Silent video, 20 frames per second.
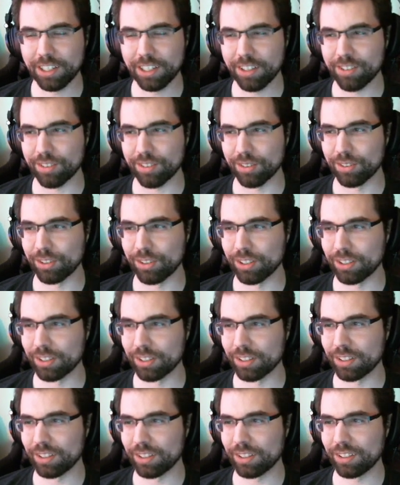So
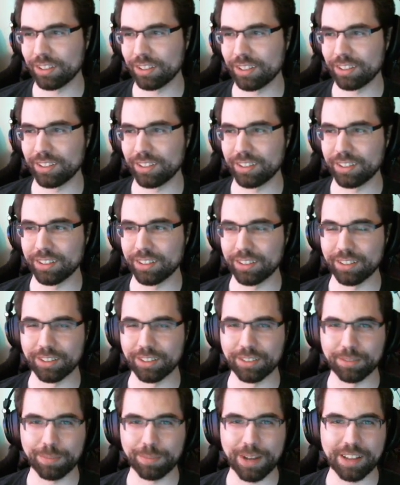
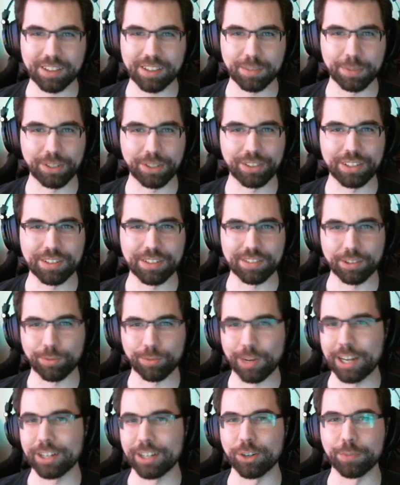the possibilities are
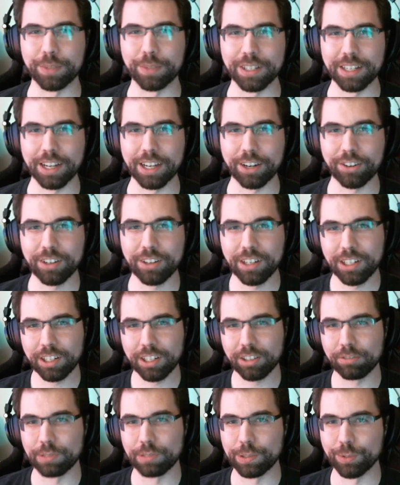wide open now.
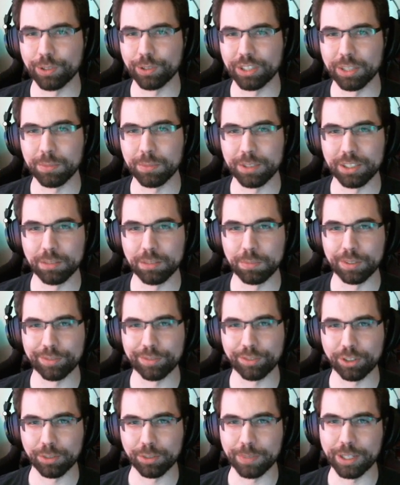We were limited
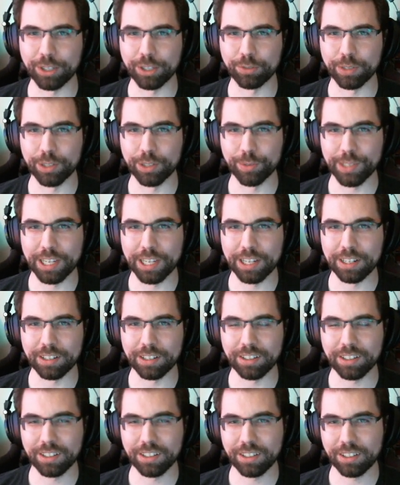before by the way we had
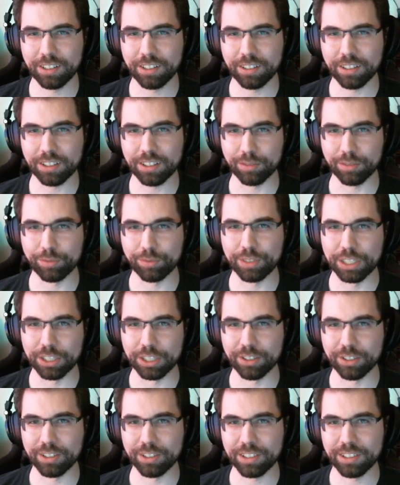it
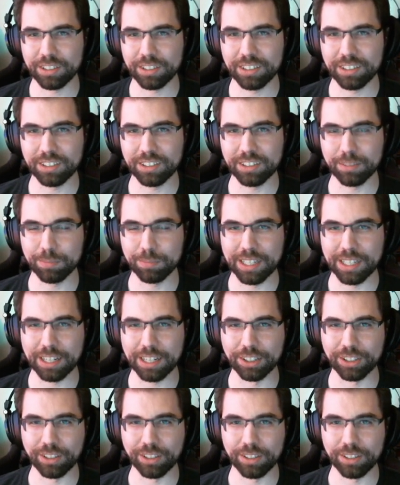configured
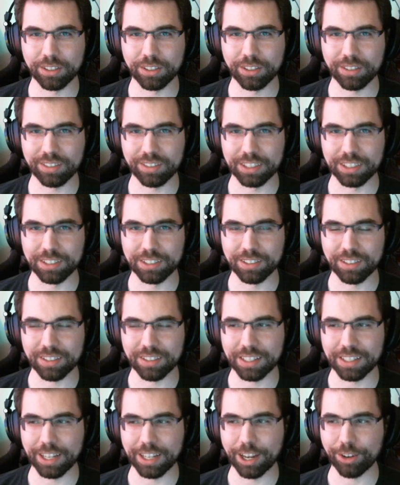behind the scenes,
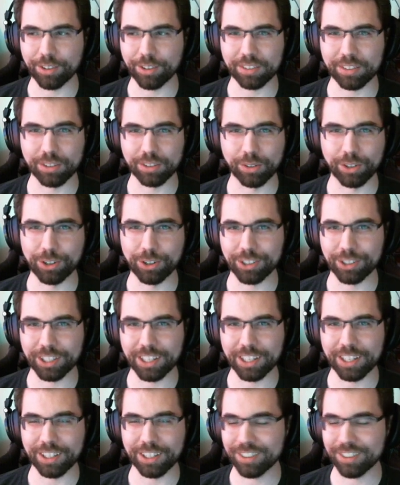and now it's no longer the
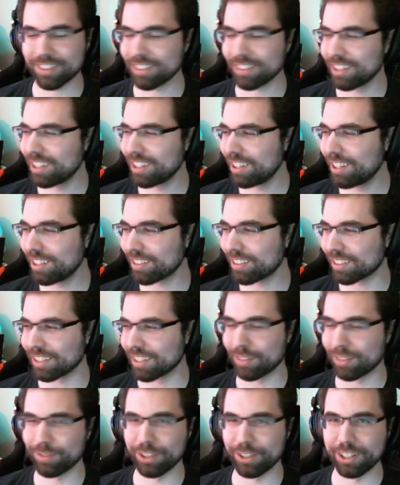case. So
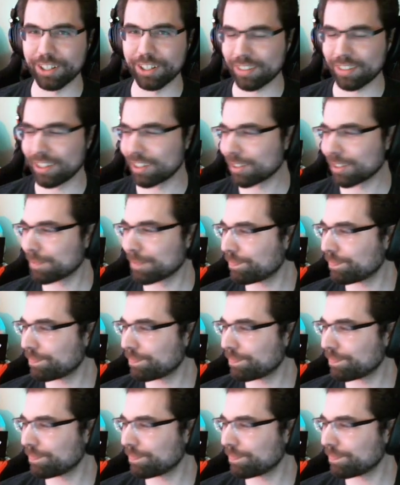that's very exciting.